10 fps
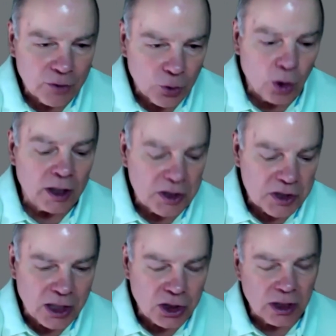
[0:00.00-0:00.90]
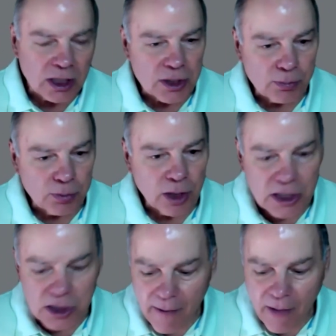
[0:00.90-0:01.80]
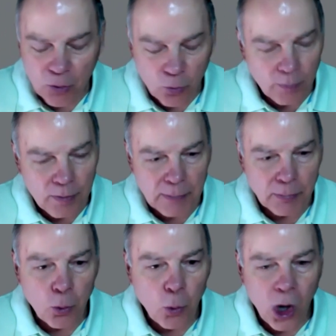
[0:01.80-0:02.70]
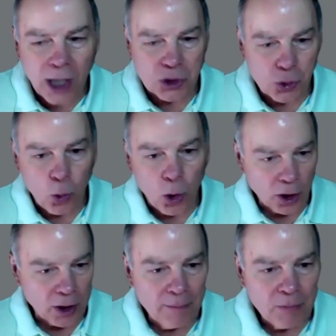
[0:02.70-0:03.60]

an organization as a place where people want to work.